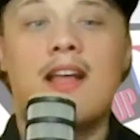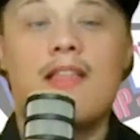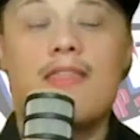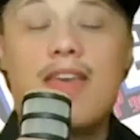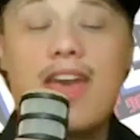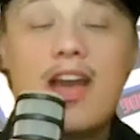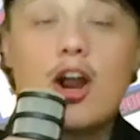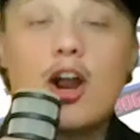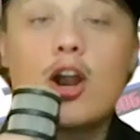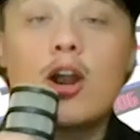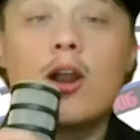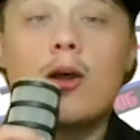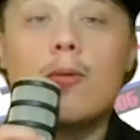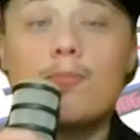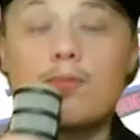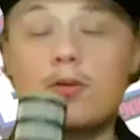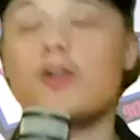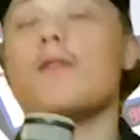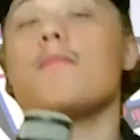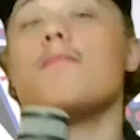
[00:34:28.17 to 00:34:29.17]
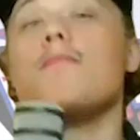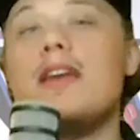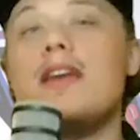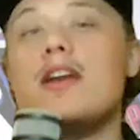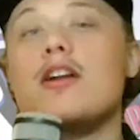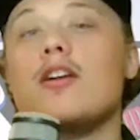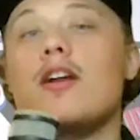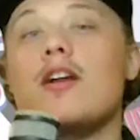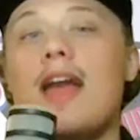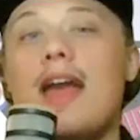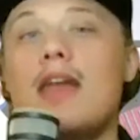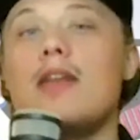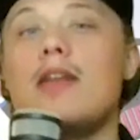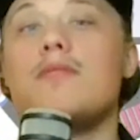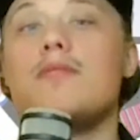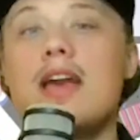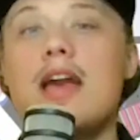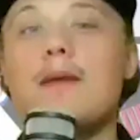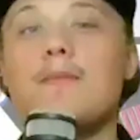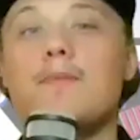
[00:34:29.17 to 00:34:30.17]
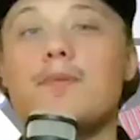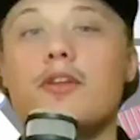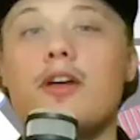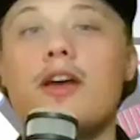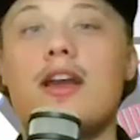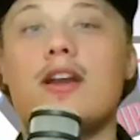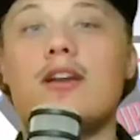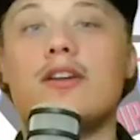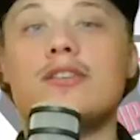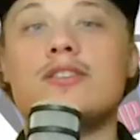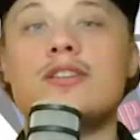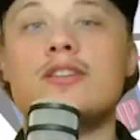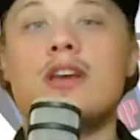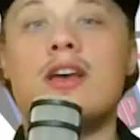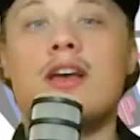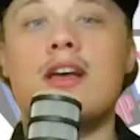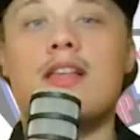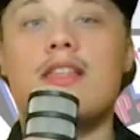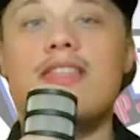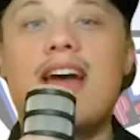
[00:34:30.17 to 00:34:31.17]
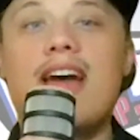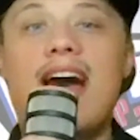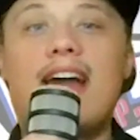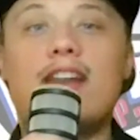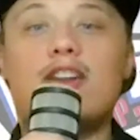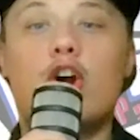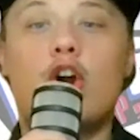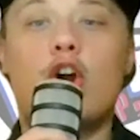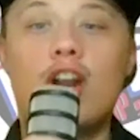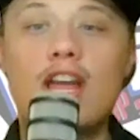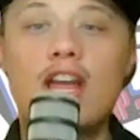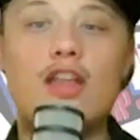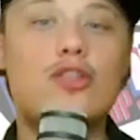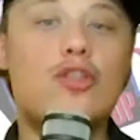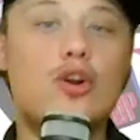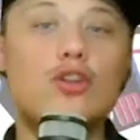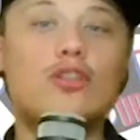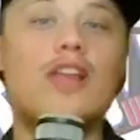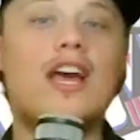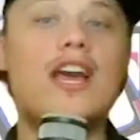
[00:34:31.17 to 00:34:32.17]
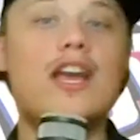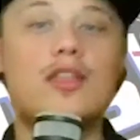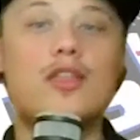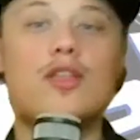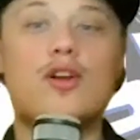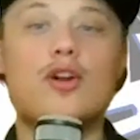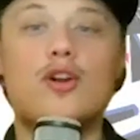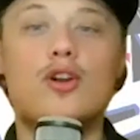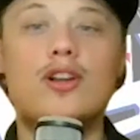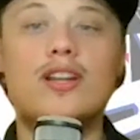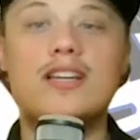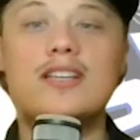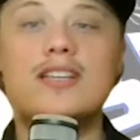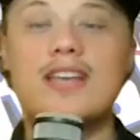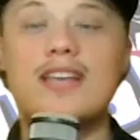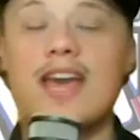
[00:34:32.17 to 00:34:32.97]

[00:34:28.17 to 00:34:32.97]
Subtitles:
They are premier NBA players that are in their late 30s.